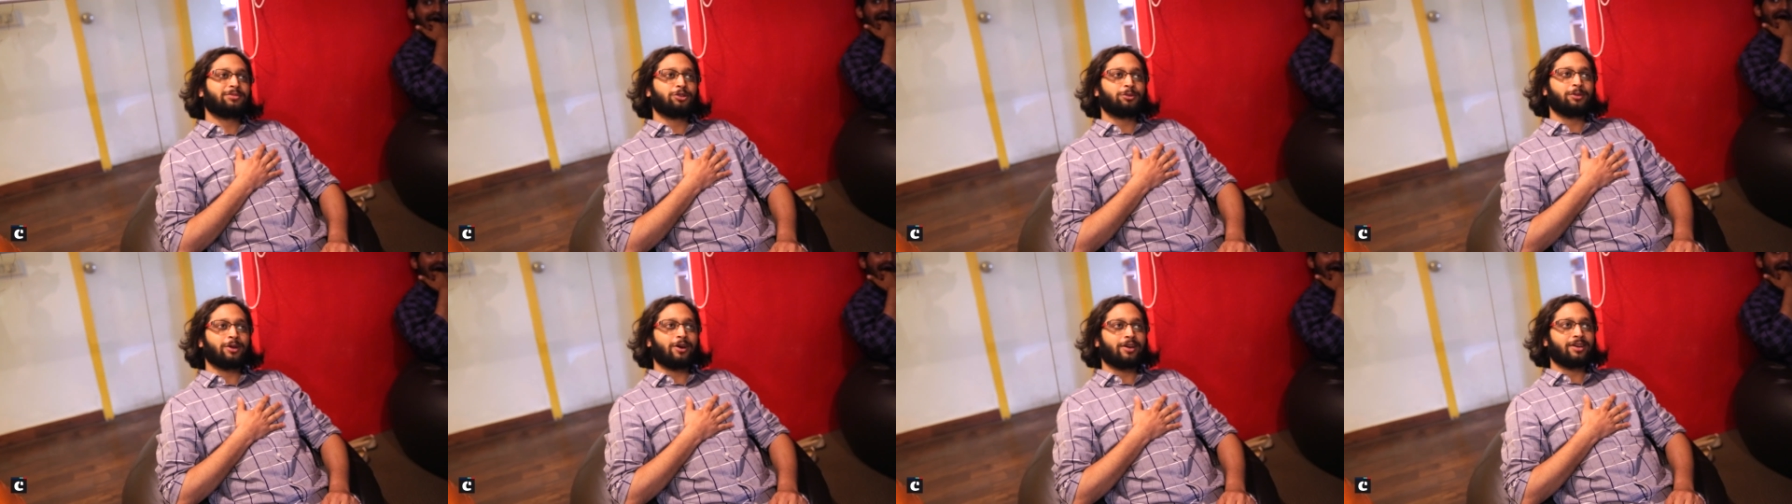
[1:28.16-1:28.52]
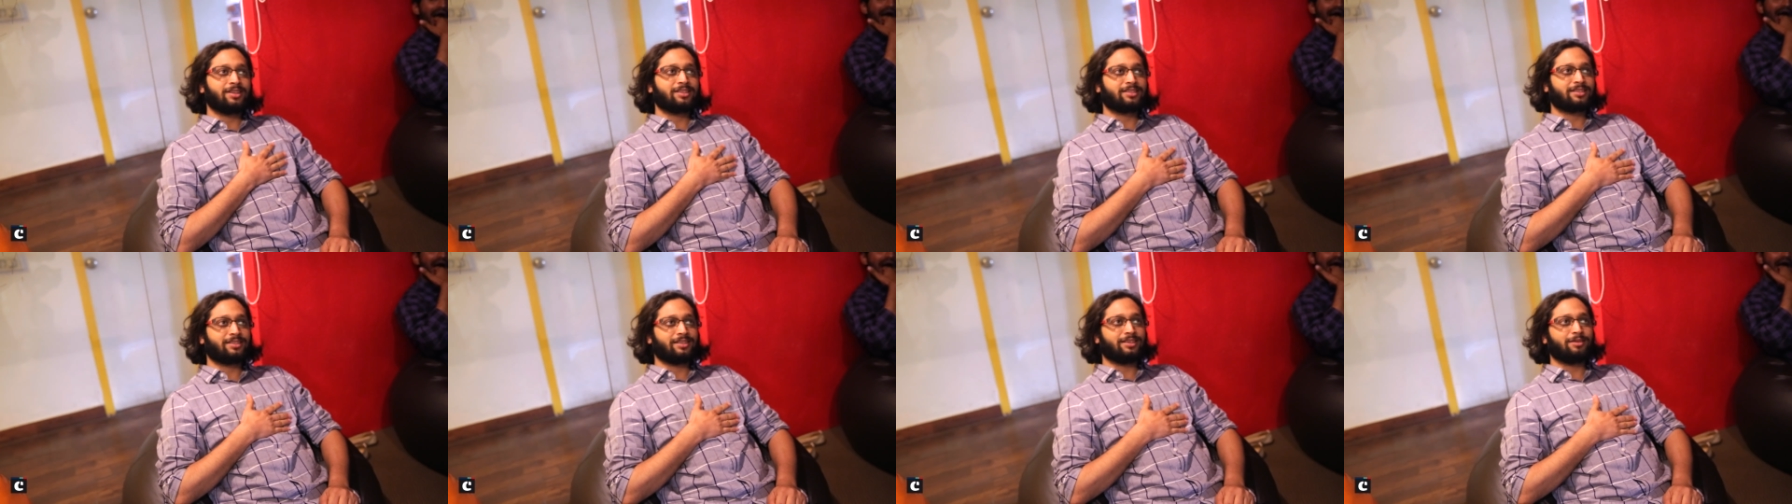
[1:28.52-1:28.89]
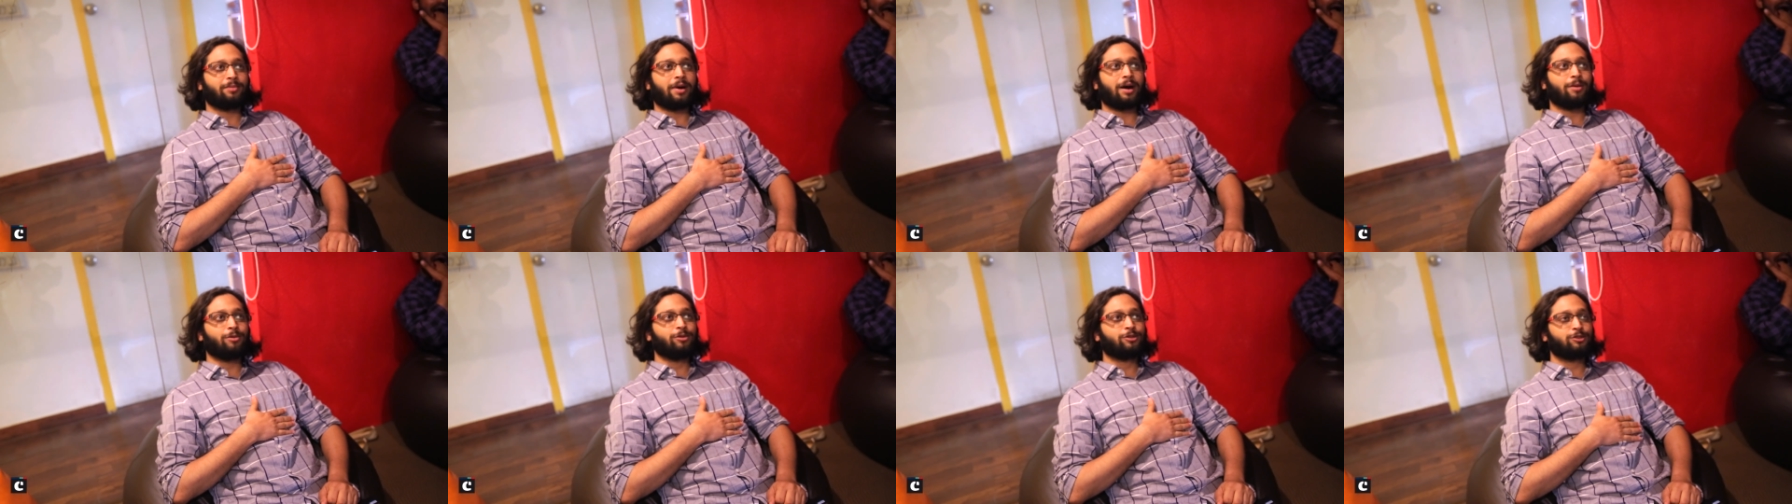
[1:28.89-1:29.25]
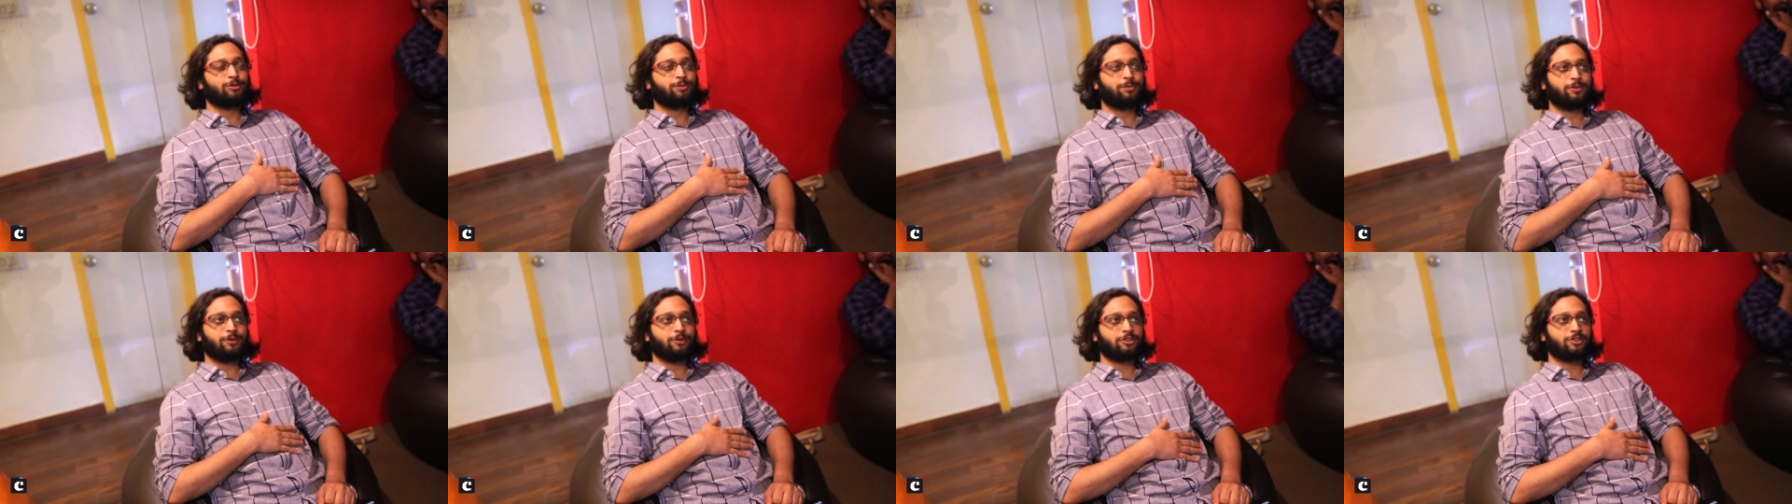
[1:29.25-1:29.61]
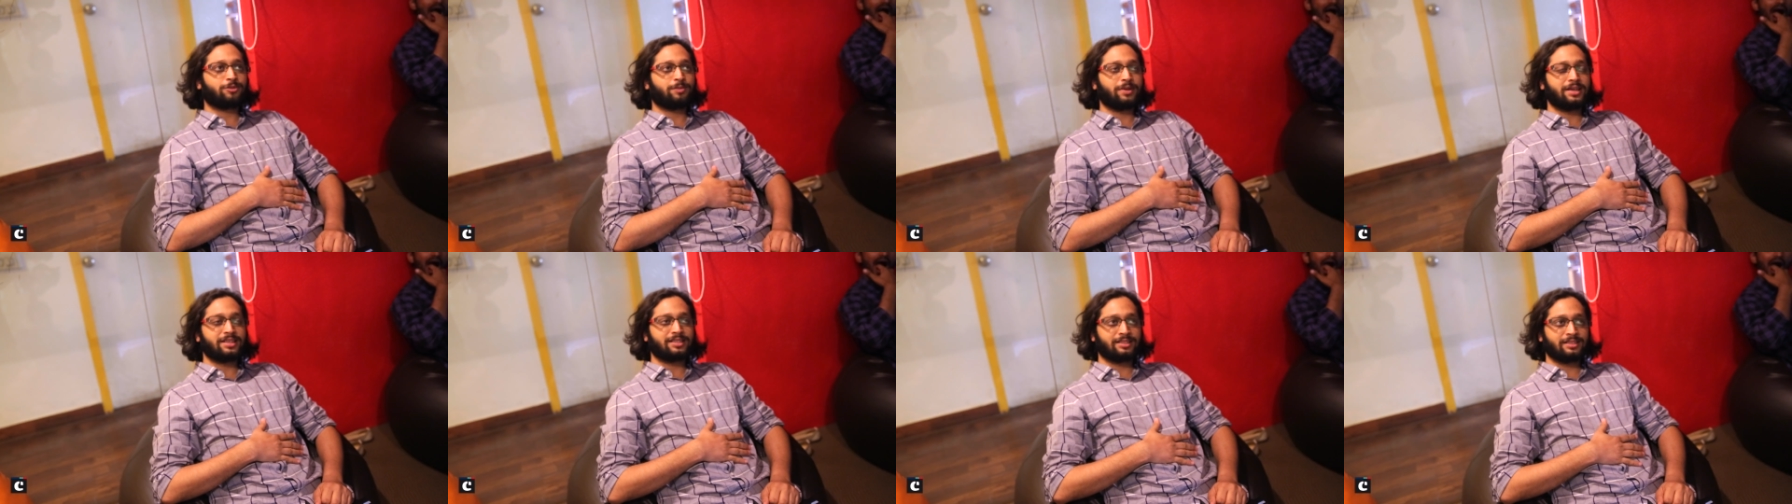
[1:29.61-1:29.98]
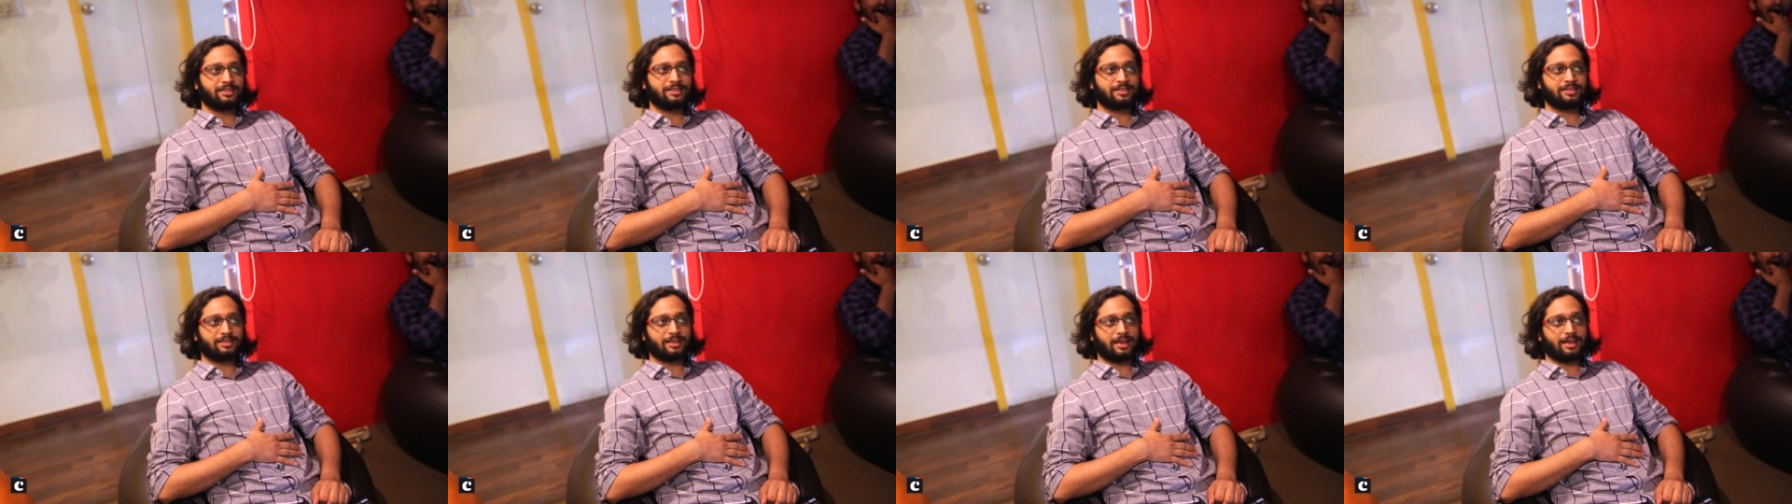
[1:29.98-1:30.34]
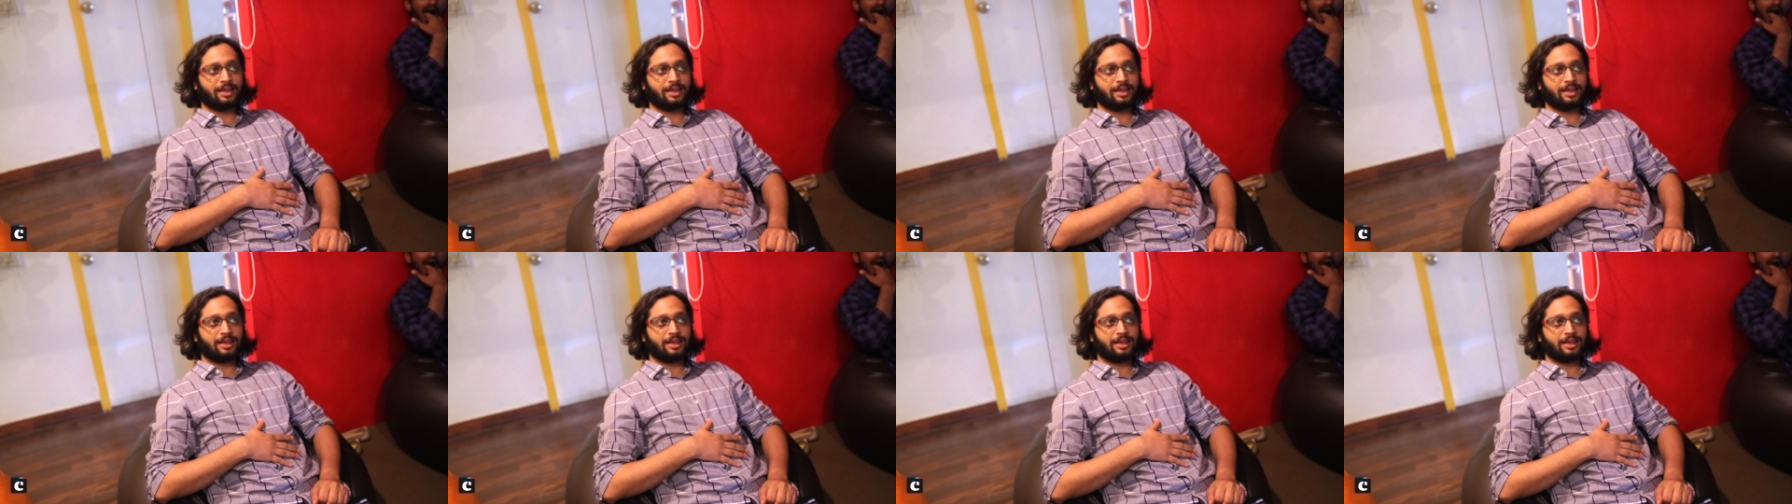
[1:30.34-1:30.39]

To be honest, Babul Supriyo's presence,